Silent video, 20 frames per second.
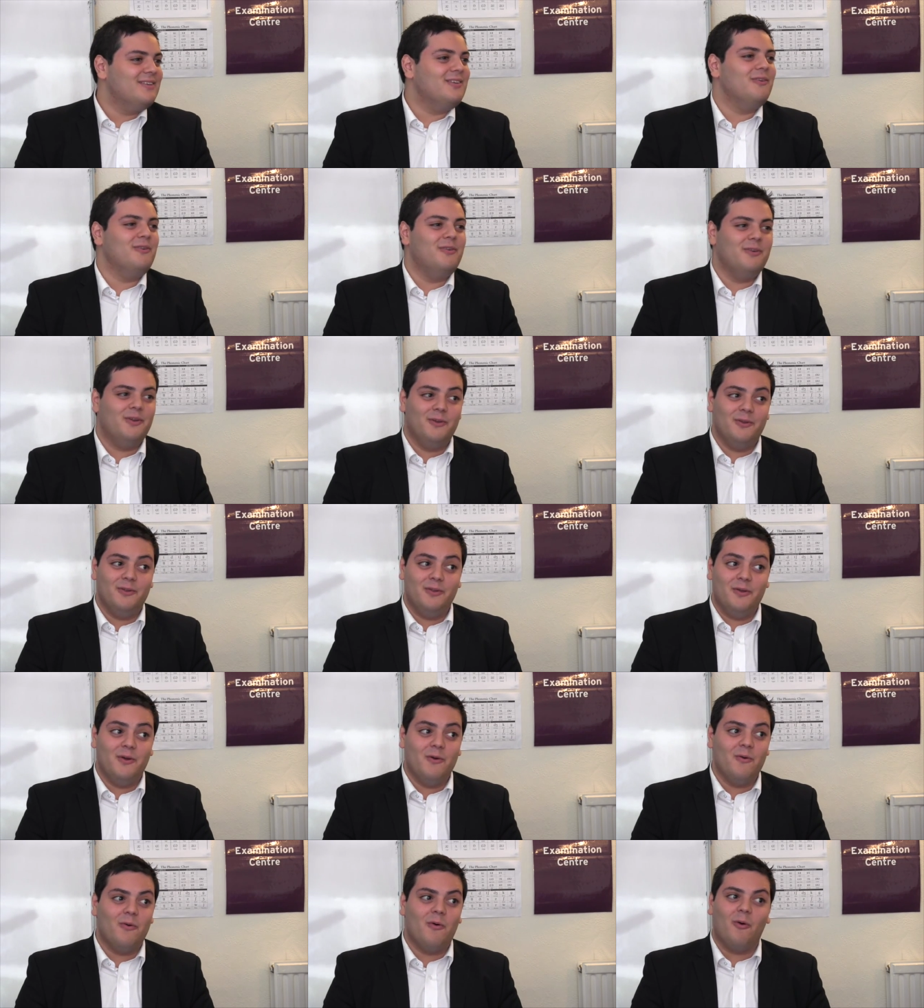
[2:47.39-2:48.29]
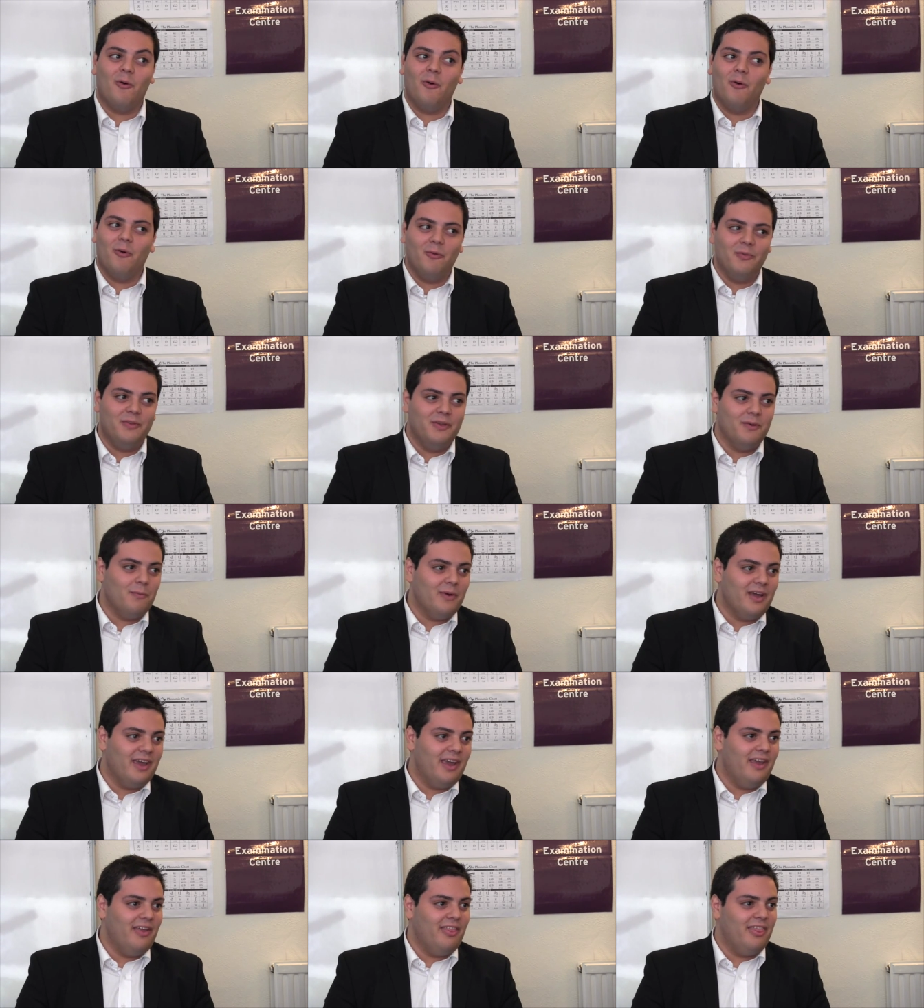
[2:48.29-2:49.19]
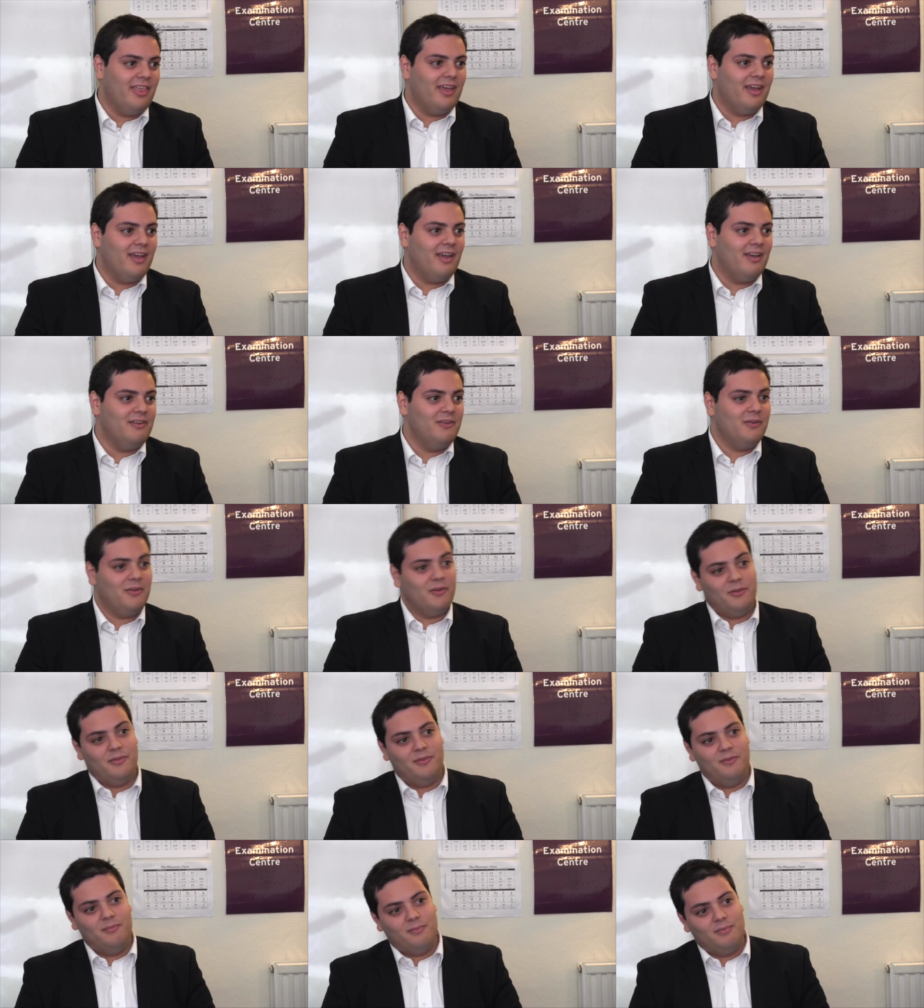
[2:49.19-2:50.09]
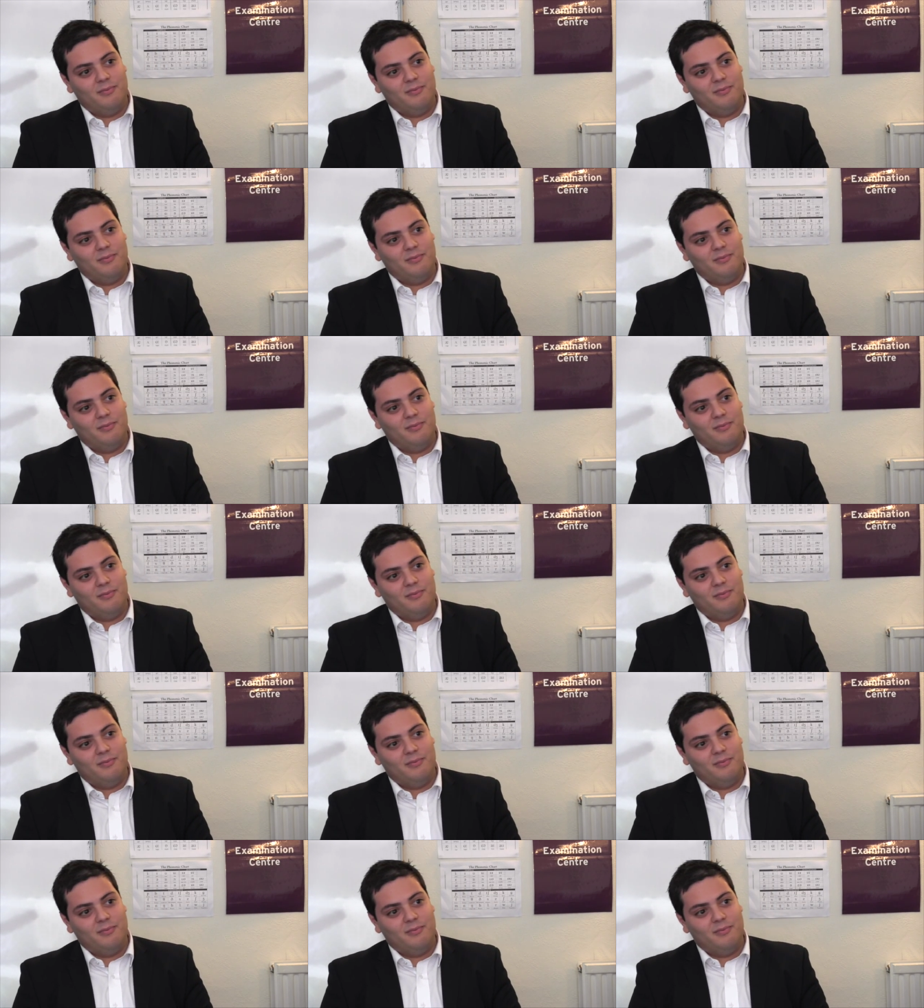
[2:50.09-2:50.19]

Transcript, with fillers: So you could go all the way there. You could